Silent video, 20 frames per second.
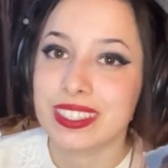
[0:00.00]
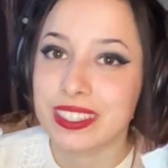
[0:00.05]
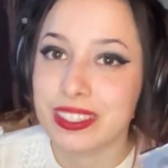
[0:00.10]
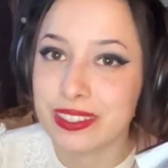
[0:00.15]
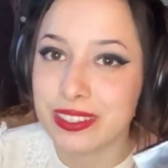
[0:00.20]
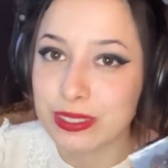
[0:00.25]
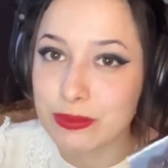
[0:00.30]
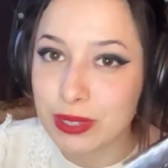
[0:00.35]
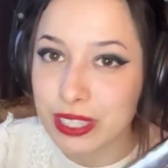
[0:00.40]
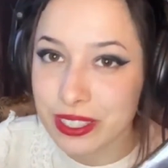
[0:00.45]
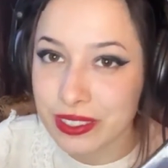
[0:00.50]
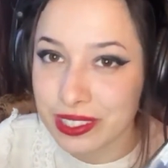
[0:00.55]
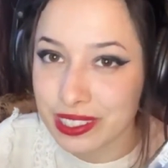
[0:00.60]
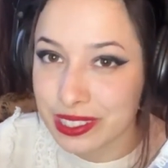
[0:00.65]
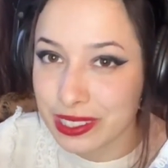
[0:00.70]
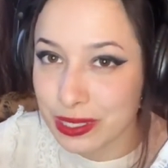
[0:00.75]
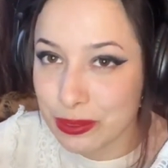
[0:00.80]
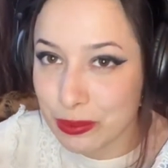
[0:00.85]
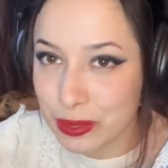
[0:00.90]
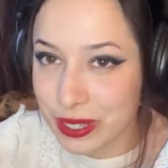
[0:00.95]
here's my
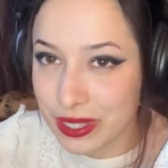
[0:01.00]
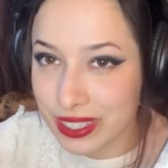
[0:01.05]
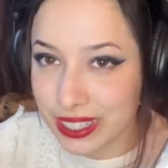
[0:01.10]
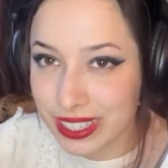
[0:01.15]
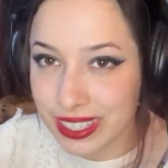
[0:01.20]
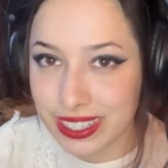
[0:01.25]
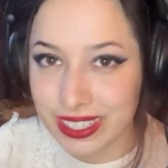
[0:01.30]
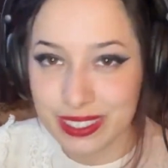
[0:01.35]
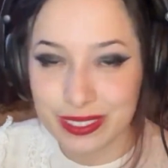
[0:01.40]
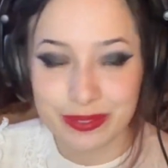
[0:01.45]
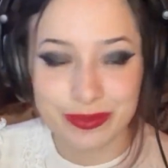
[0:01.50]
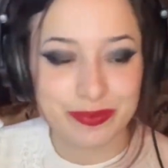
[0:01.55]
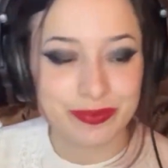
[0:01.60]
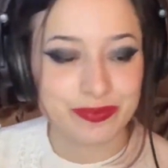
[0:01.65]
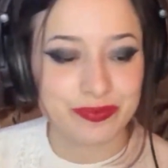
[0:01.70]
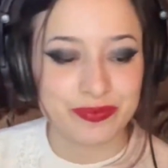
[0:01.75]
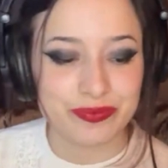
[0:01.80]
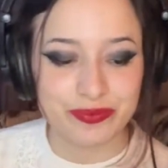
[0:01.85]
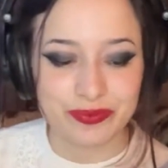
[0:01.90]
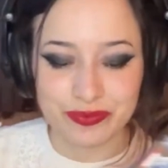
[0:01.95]
3rd book
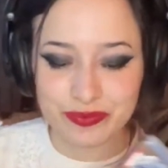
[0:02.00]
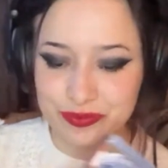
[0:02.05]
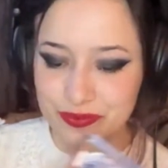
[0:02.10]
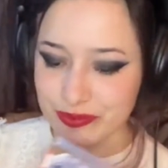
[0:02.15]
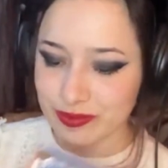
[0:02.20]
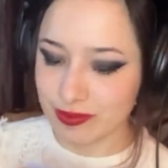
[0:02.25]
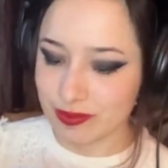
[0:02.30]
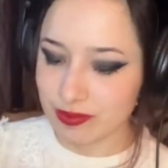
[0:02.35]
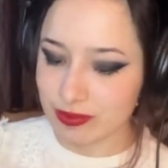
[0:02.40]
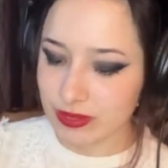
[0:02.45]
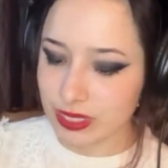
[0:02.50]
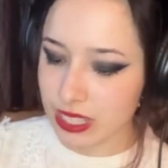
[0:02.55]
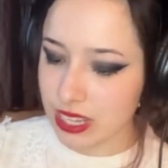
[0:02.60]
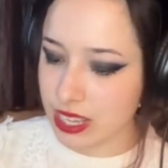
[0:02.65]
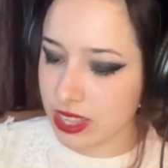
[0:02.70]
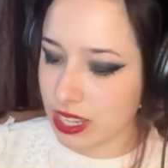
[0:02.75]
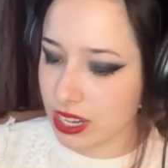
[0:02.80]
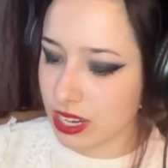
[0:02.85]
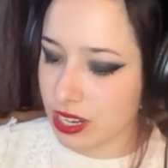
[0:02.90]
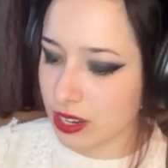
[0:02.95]

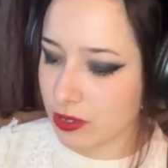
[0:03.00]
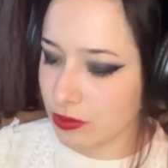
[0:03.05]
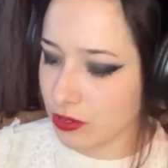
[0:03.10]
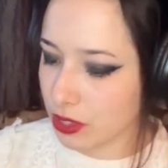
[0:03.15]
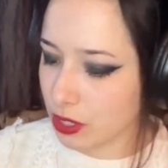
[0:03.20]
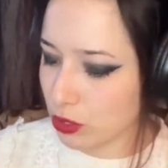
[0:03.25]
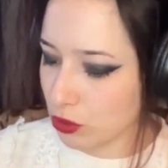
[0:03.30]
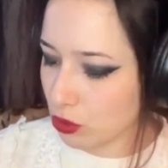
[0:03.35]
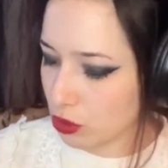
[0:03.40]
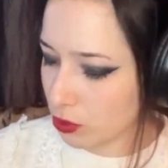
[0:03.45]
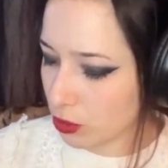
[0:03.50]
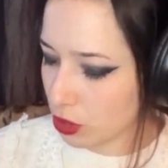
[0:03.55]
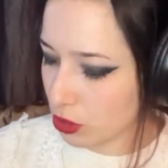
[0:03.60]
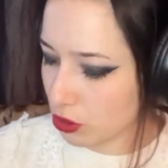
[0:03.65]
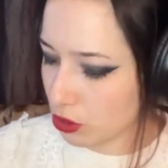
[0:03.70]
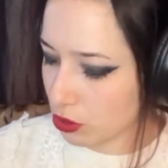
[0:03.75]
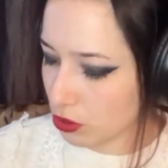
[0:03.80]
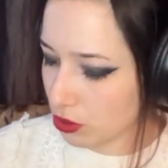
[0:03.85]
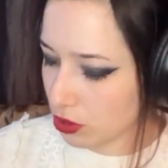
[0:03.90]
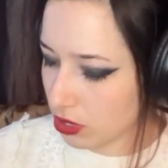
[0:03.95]
that I got from the used
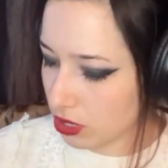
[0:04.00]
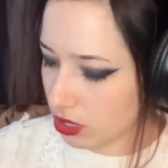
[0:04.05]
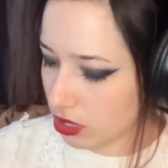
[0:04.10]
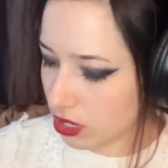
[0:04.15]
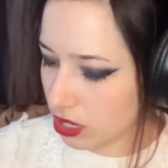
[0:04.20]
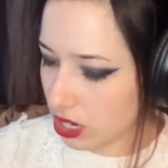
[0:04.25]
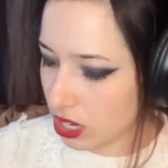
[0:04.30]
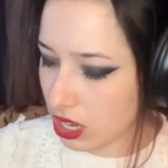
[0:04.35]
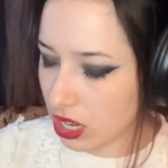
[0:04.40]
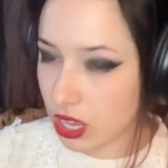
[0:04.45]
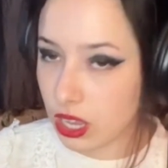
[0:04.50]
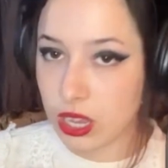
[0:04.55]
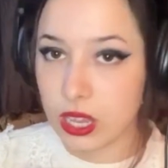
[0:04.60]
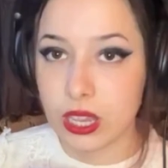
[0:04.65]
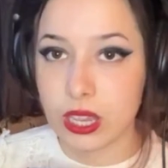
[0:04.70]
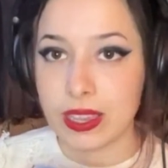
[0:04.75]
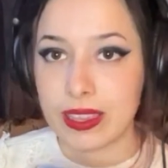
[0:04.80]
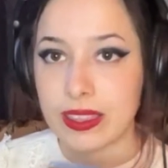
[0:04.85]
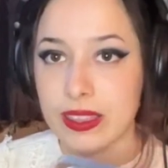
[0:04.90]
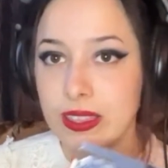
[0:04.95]
bookstore,
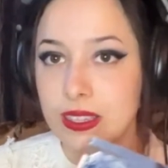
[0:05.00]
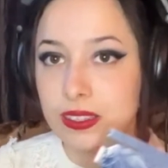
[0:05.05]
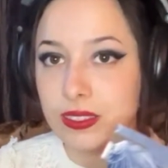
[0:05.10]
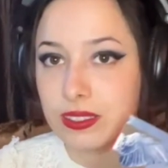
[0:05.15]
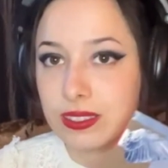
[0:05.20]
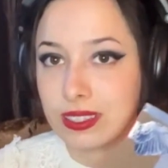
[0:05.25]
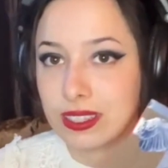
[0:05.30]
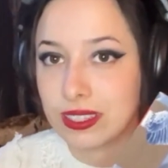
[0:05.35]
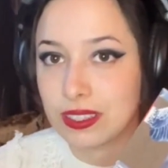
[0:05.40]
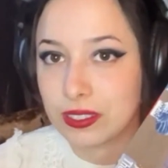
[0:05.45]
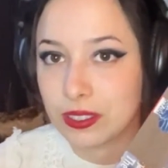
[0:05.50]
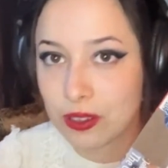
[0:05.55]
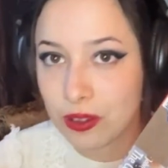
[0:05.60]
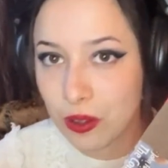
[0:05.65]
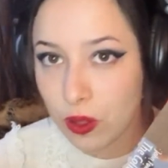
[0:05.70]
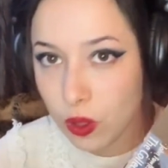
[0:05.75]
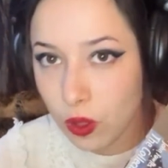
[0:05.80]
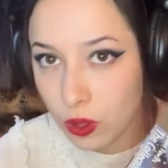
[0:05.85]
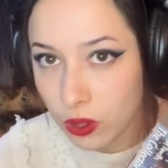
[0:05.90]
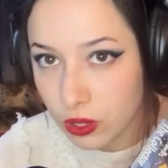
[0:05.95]
and this is
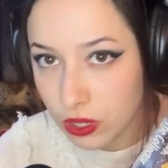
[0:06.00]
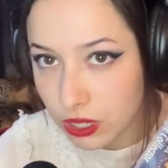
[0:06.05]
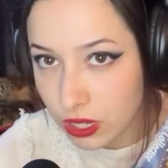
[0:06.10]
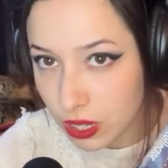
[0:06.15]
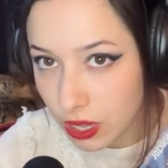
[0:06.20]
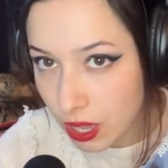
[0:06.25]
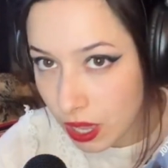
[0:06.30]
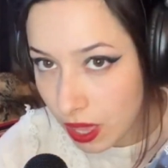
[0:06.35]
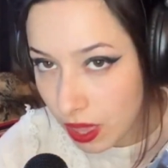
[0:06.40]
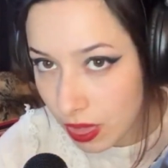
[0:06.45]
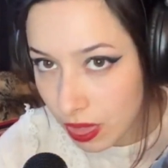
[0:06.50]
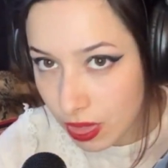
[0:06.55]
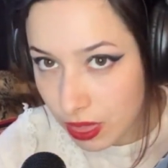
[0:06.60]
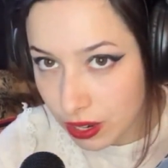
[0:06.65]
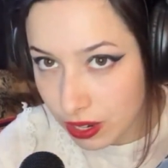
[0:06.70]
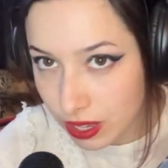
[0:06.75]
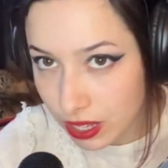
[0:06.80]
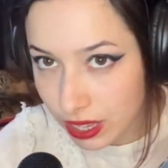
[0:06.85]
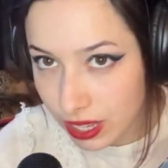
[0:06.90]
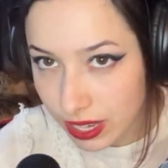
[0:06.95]
called
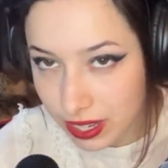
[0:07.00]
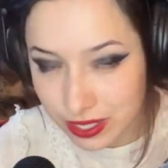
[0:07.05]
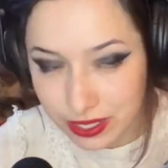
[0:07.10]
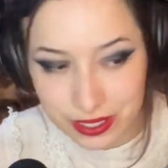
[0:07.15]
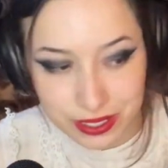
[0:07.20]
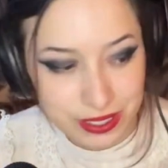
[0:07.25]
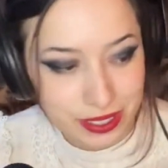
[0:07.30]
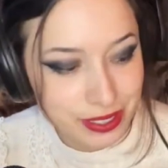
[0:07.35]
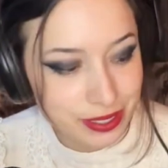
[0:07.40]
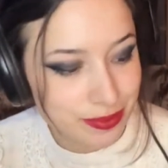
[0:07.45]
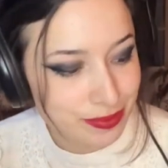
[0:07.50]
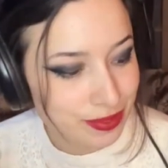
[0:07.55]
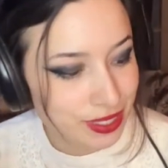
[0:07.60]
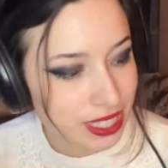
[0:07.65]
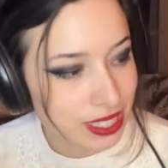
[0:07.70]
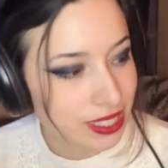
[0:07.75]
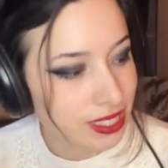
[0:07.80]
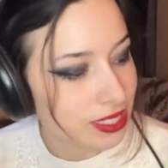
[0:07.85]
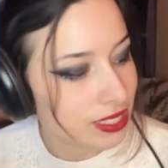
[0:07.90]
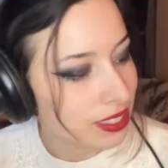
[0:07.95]
The Collector,
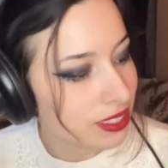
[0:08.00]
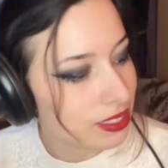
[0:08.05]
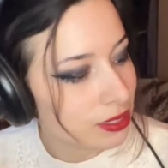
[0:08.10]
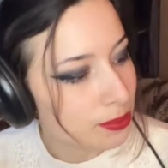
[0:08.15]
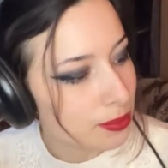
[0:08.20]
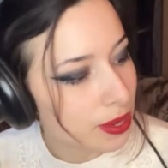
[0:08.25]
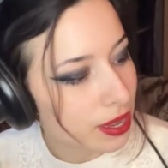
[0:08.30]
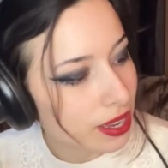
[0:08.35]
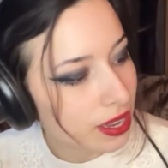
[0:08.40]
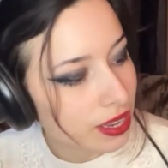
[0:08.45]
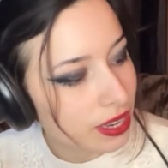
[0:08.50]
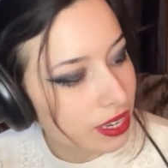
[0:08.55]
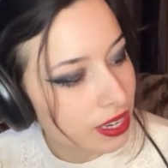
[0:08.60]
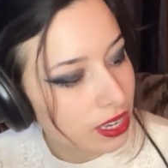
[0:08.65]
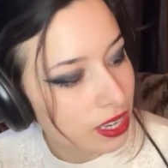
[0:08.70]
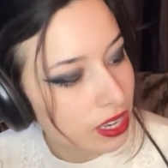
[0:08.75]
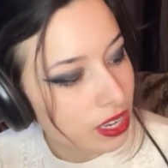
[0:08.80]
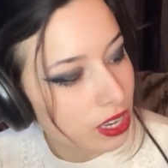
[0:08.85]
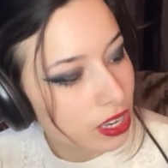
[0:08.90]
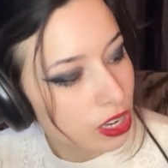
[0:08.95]
and it is
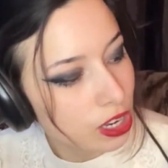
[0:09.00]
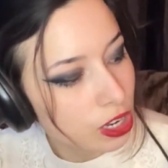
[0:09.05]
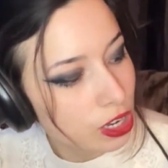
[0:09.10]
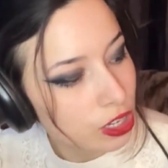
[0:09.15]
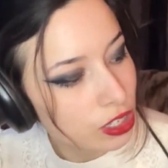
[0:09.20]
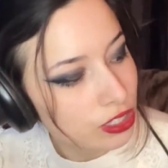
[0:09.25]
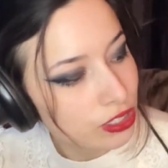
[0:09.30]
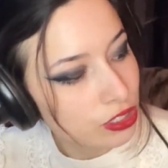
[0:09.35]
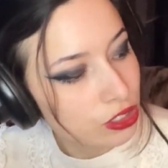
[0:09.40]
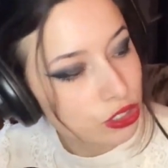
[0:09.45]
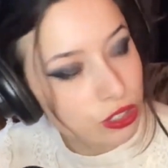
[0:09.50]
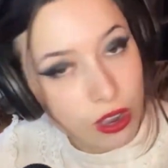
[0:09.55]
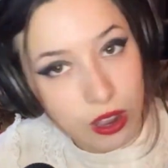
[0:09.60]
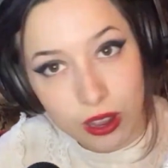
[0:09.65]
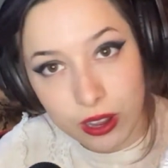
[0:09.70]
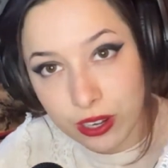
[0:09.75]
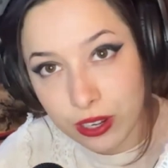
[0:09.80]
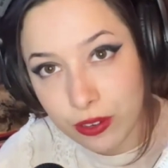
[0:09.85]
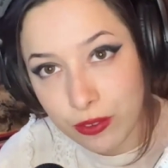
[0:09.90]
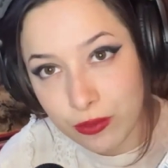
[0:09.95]
by
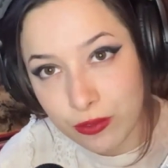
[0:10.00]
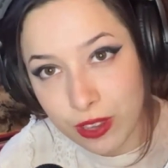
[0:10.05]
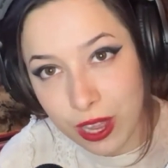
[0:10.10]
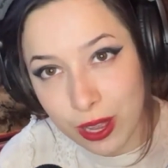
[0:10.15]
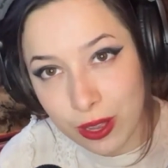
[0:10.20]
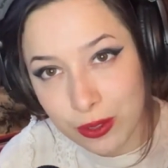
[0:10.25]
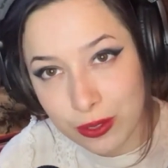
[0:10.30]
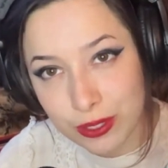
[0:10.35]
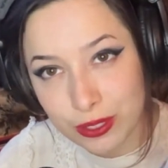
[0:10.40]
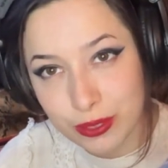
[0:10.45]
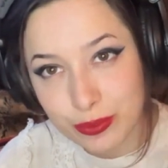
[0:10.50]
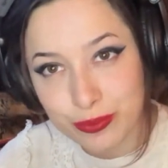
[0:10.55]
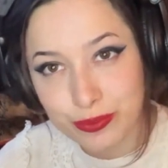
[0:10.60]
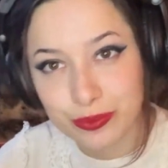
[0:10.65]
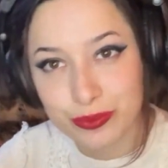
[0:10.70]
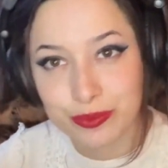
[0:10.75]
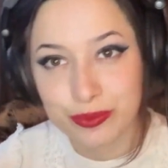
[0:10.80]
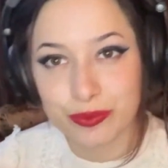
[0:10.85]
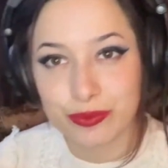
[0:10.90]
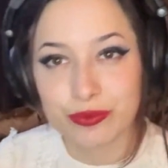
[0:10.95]
John Fowles.
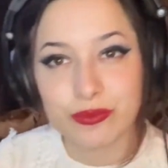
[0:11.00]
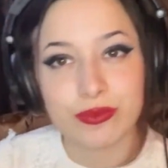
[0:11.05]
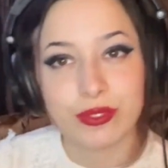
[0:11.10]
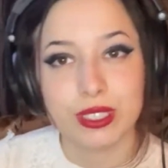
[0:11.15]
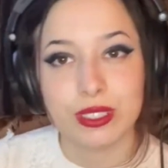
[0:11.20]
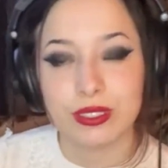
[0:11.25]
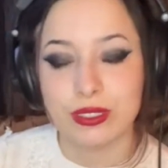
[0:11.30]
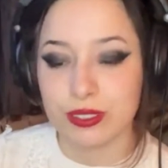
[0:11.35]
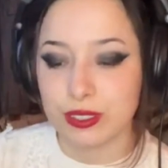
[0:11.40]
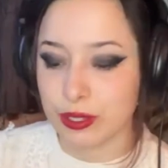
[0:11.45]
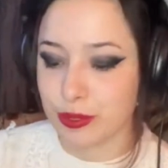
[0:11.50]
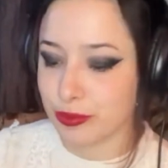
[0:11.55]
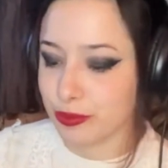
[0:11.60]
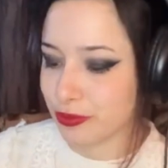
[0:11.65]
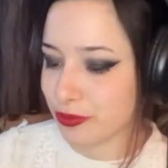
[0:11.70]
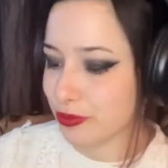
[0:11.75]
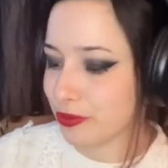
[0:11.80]
So,